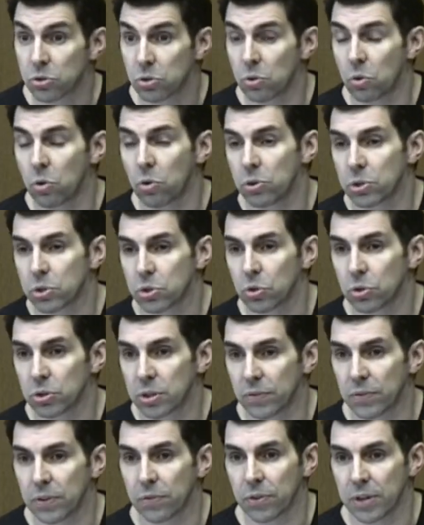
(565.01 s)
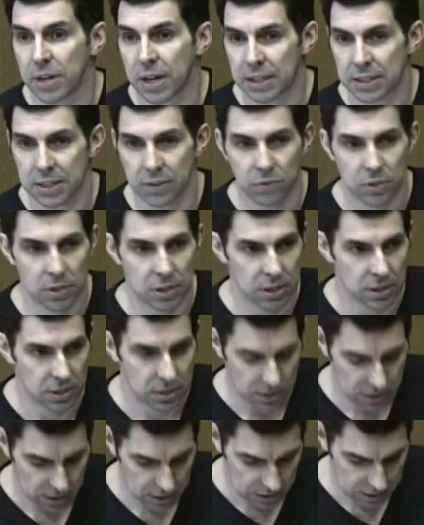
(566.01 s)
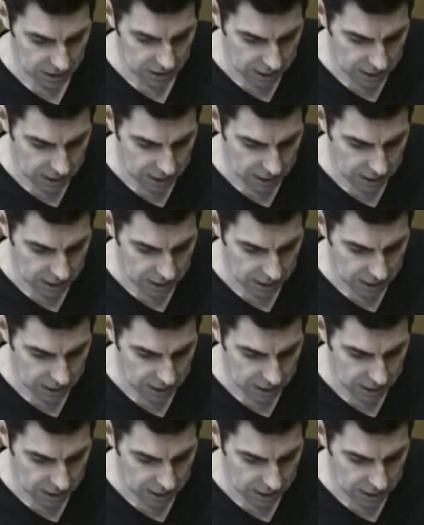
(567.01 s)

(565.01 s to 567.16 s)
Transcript: all the sorts of different activities that